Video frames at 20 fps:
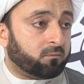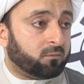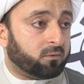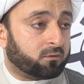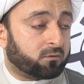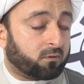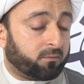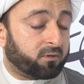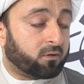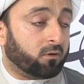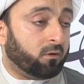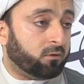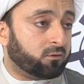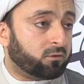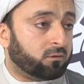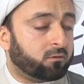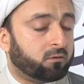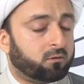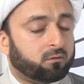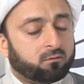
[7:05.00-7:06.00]
know, something
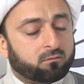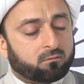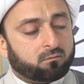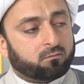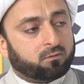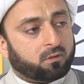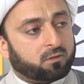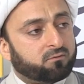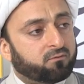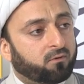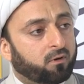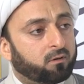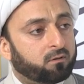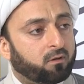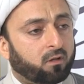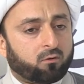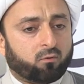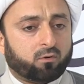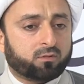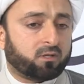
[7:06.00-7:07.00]
urgent, then that's fine.
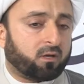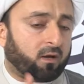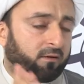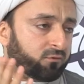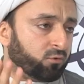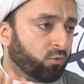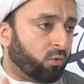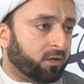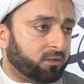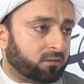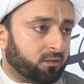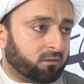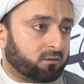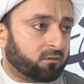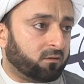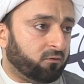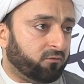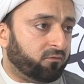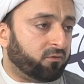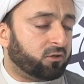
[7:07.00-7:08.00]
Otherwise, they have to wait
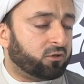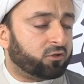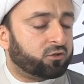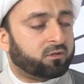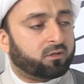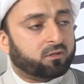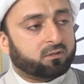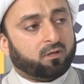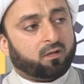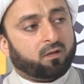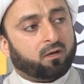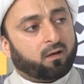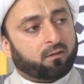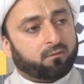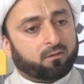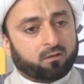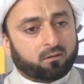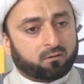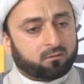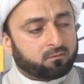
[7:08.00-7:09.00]
until you finish the salah and
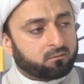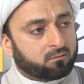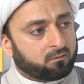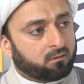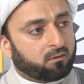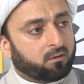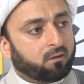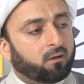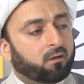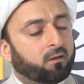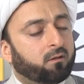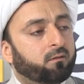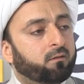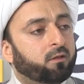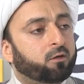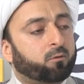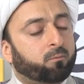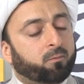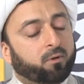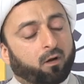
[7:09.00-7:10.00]
then they
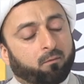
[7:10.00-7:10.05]
reply